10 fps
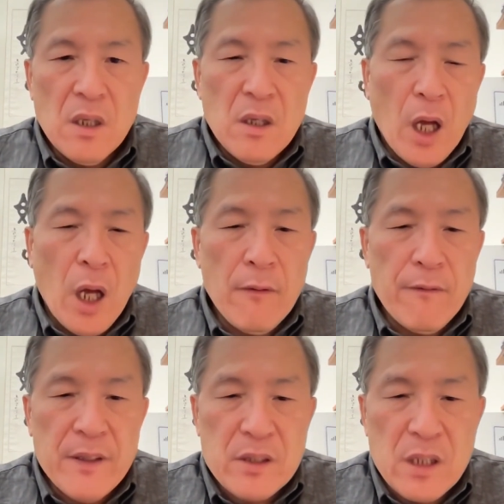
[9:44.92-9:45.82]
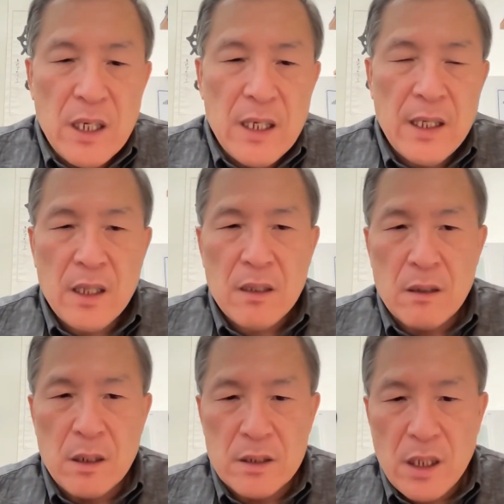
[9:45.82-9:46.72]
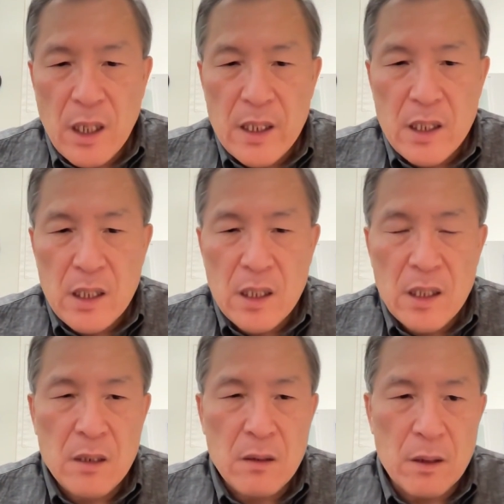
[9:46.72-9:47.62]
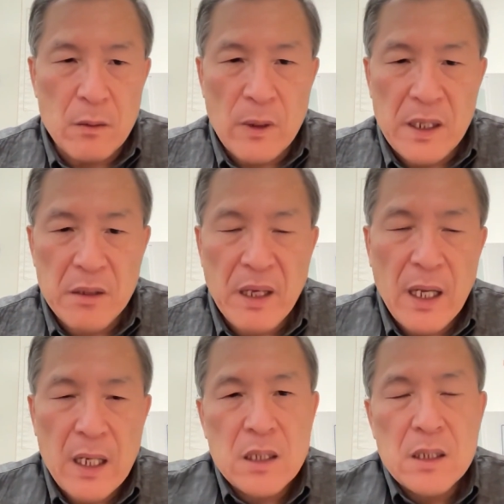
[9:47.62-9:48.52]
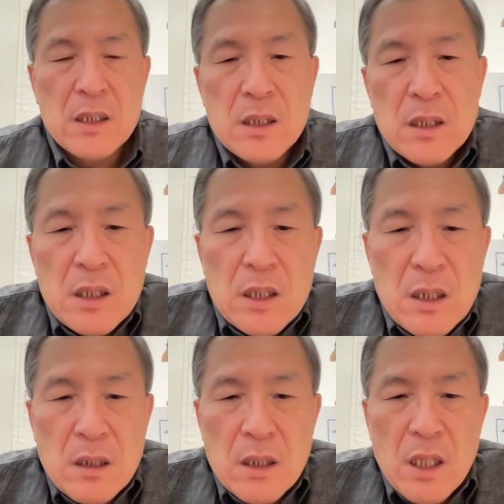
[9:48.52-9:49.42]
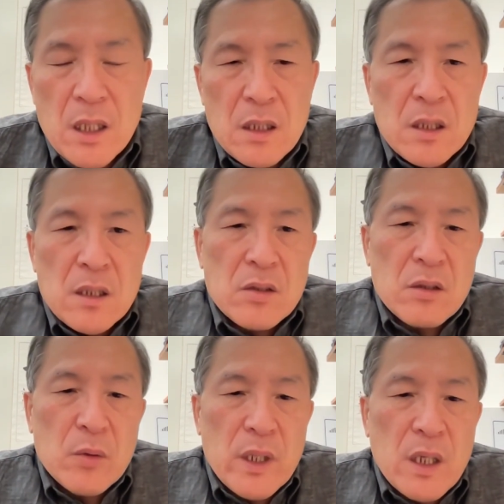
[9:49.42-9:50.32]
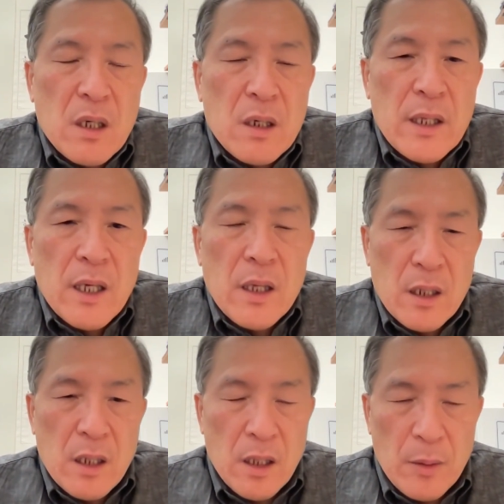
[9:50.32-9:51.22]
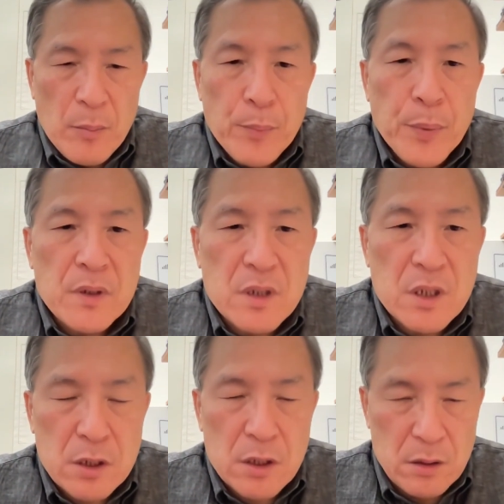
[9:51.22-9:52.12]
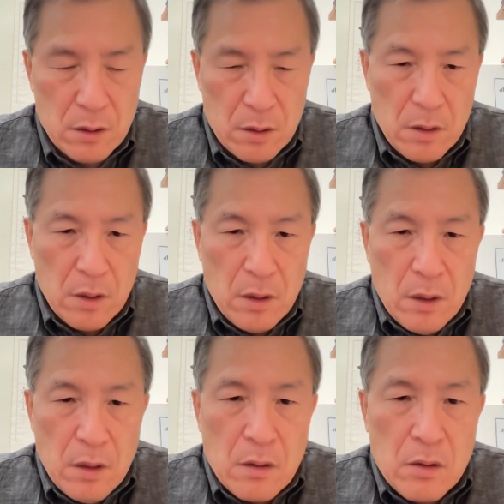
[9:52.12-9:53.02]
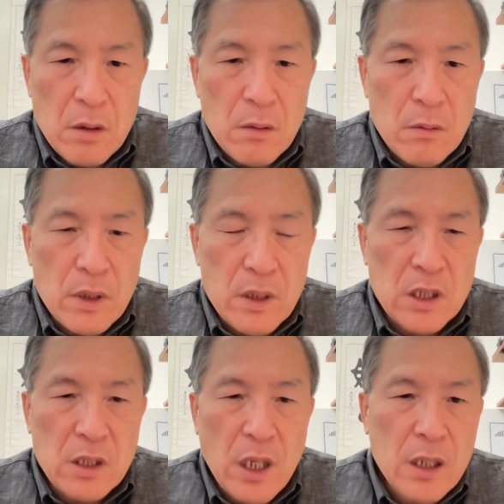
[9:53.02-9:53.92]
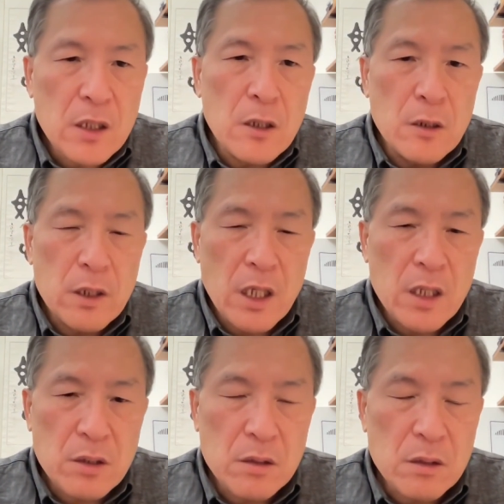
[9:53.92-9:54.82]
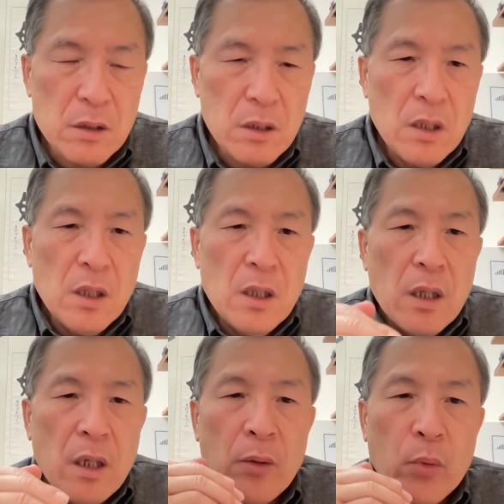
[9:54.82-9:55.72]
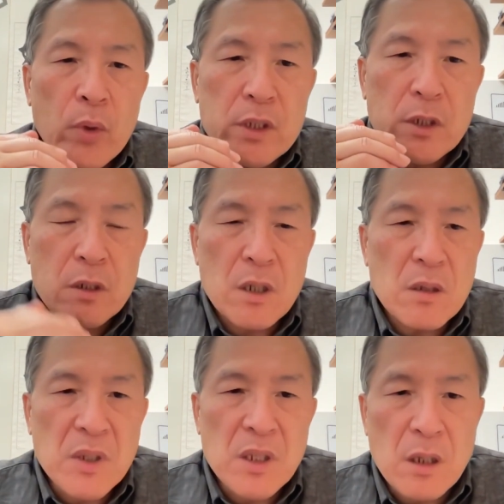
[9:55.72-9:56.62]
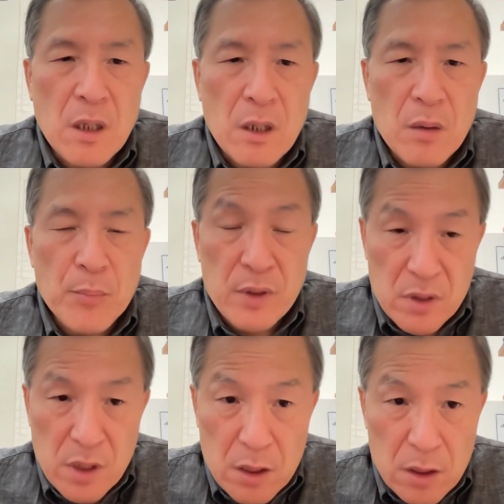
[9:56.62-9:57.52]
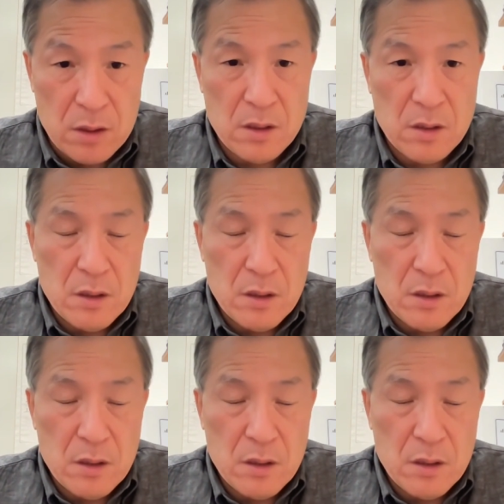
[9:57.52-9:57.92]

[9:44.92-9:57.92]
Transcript: offense line, or tight end, or running back. Okay, so we call that position. So we detect the location, and we determine their positions.